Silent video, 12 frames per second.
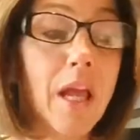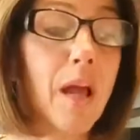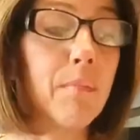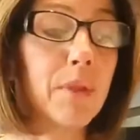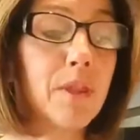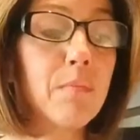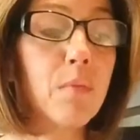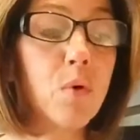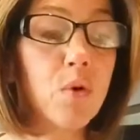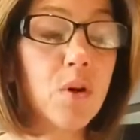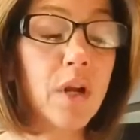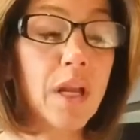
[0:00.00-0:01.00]
But the
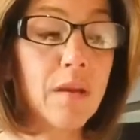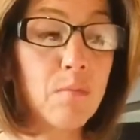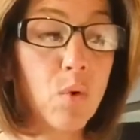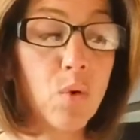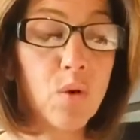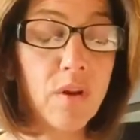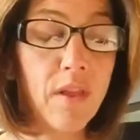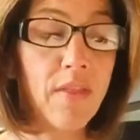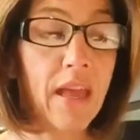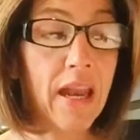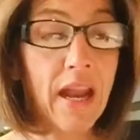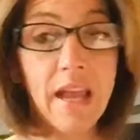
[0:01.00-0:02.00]
more and more
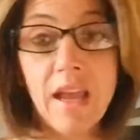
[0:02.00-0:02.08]
that I